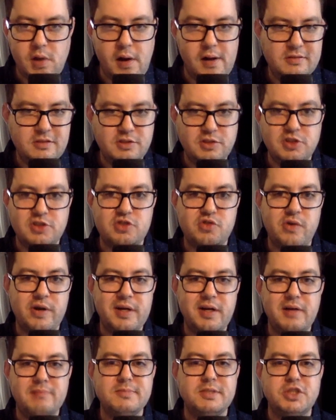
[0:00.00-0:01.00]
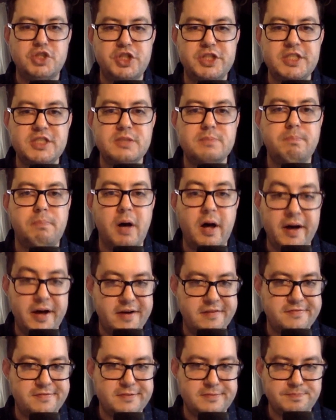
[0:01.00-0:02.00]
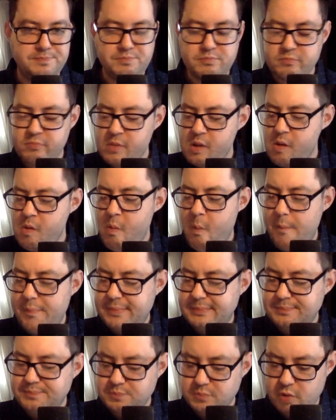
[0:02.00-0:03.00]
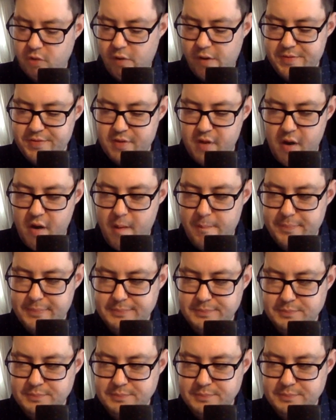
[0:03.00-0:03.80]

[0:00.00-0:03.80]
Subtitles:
That's just straight up cheese puff right there.